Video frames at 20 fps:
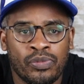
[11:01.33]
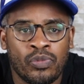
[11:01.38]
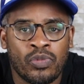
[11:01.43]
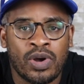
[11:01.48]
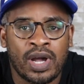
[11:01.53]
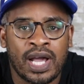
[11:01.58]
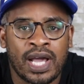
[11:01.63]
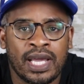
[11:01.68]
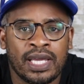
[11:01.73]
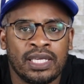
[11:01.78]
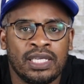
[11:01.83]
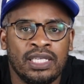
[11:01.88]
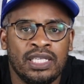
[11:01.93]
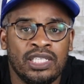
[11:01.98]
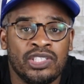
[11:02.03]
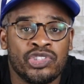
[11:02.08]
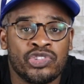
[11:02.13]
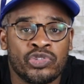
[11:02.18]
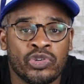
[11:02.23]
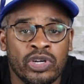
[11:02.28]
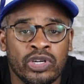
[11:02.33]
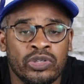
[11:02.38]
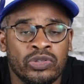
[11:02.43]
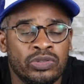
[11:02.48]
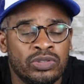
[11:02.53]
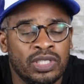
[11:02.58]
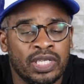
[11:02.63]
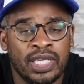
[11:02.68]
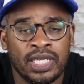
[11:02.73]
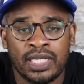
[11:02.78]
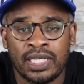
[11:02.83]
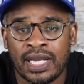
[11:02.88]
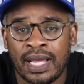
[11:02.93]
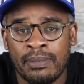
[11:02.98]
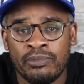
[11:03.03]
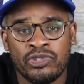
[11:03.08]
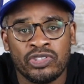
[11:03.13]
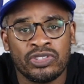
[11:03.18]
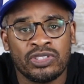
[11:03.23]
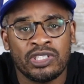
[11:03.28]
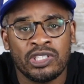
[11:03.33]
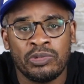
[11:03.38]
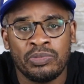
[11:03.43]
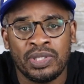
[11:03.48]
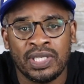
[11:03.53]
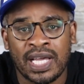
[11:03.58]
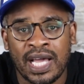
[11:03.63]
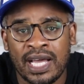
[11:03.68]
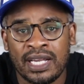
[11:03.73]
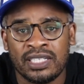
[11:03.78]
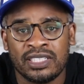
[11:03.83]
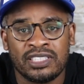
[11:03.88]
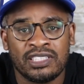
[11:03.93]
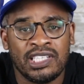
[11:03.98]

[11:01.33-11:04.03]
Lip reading: why he struggled. And I'm just going to be honest.